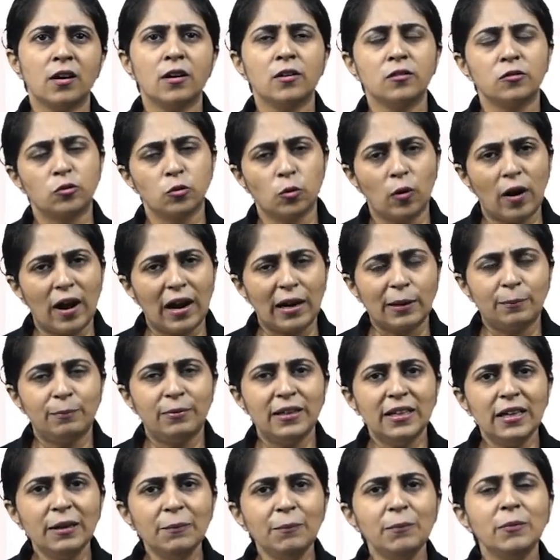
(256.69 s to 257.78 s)
So
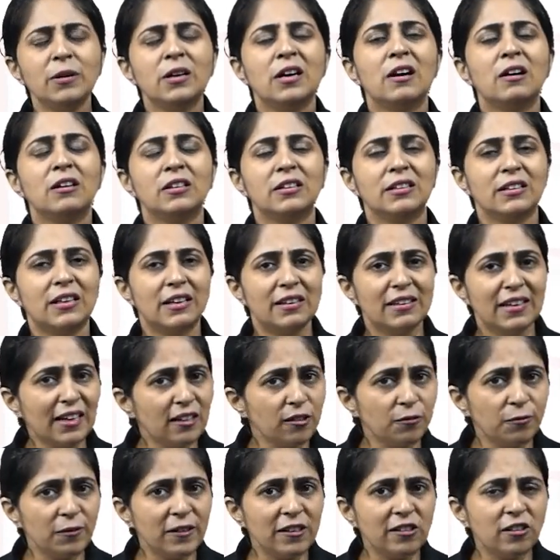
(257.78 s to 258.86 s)
RBM, the next
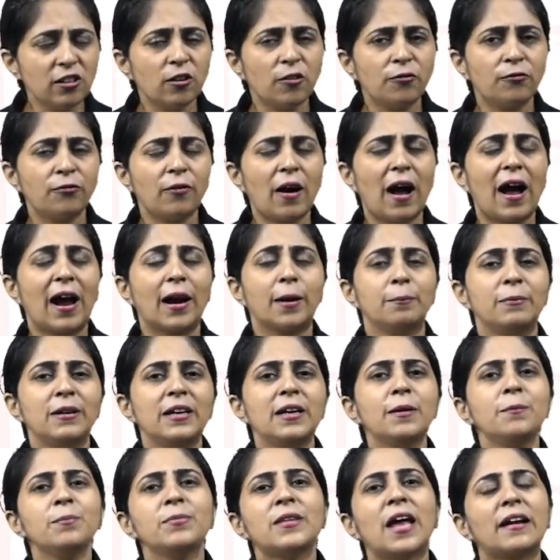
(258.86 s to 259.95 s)
feature of
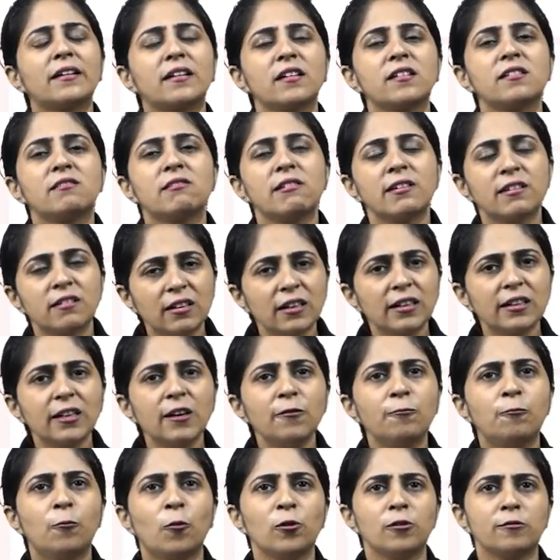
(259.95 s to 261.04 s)
RBM, that is
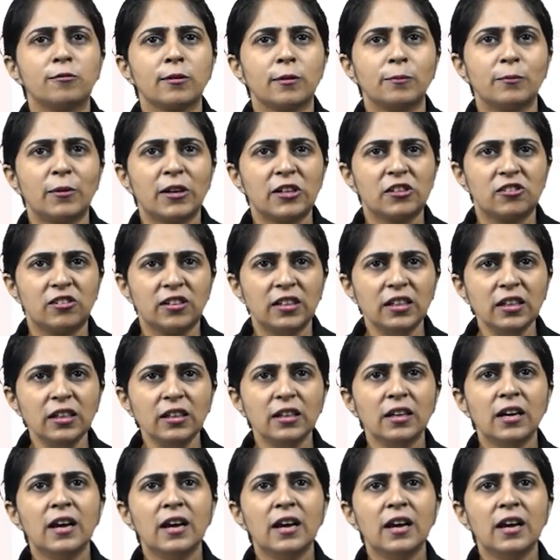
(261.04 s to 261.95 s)
restrictive Boltzmann machine,